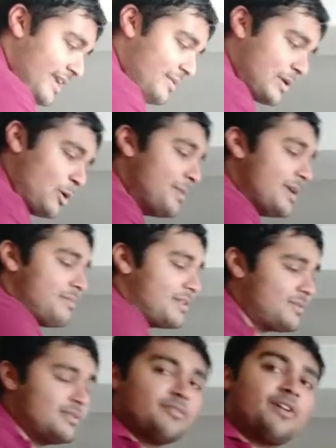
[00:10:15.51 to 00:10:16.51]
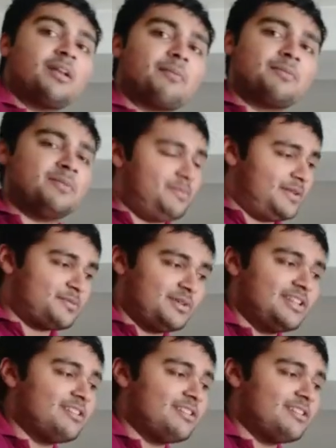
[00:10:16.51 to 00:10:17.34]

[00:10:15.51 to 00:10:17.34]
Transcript: and we've got p plus 1 divided by p plus 1,